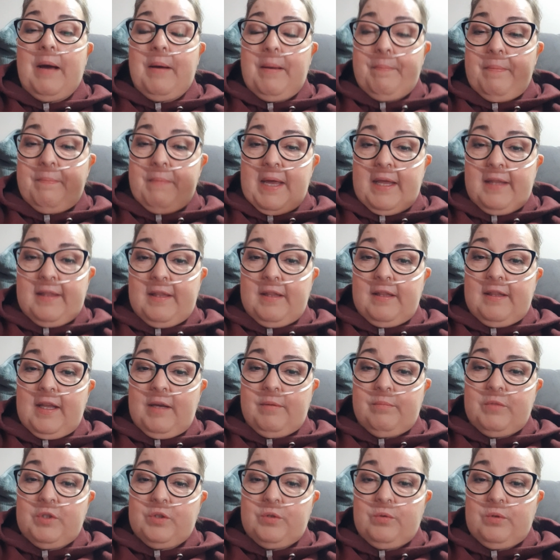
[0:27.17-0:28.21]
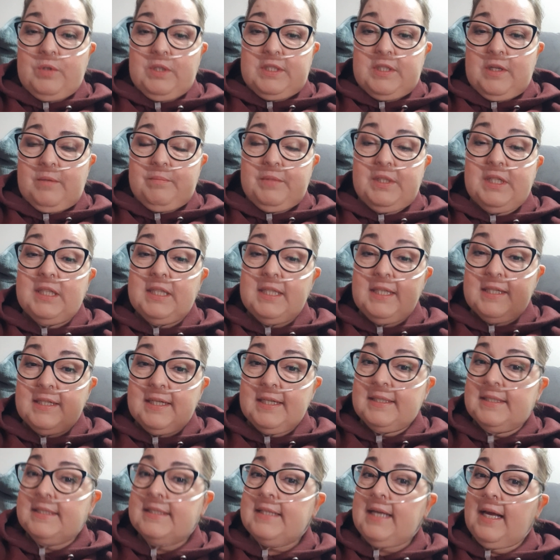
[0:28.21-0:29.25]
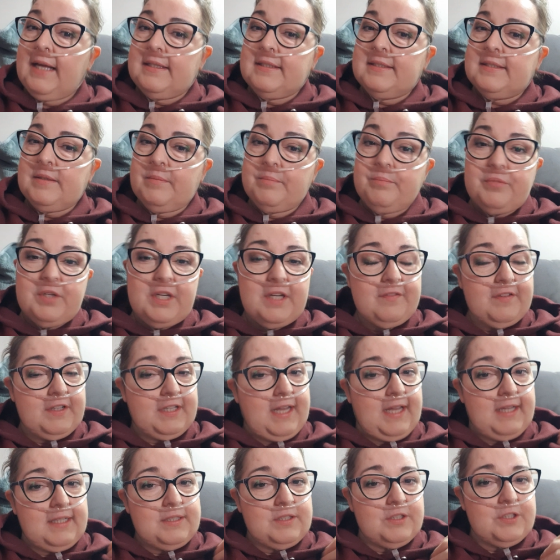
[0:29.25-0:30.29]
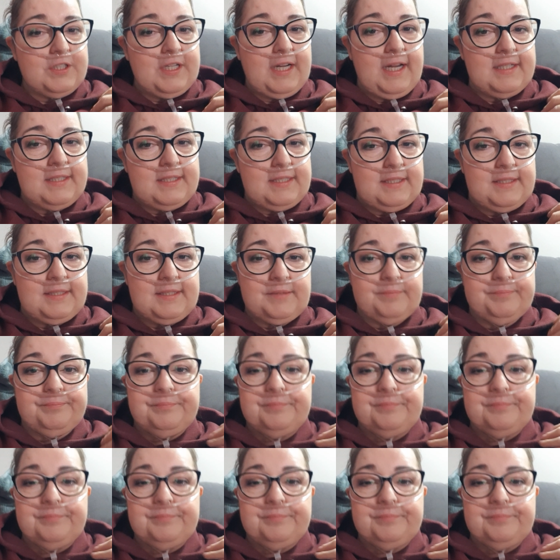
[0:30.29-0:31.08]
then we do some clearance and some breathing exercises.